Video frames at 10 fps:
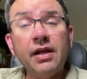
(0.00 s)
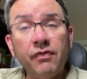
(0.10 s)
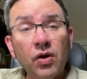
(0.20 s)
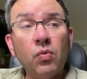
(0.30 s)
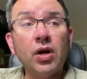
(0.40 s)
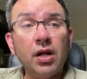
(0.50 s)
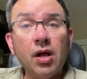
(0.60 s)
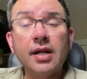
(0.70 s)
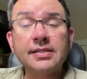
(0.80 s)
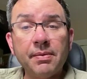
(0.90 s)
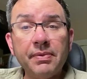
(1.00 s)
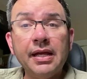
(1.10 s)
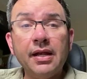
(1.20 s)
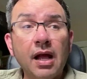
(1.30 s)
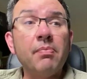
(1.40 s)
If you're working on
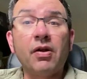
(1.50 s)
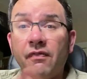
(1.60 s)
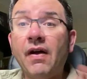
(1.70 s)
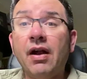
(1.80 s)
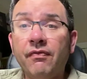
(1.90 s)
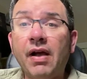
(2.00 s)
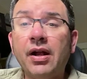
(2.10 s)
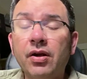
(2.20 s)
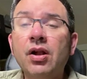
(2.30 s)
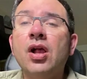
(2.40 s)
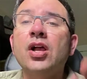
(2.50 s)
something about a firefighter,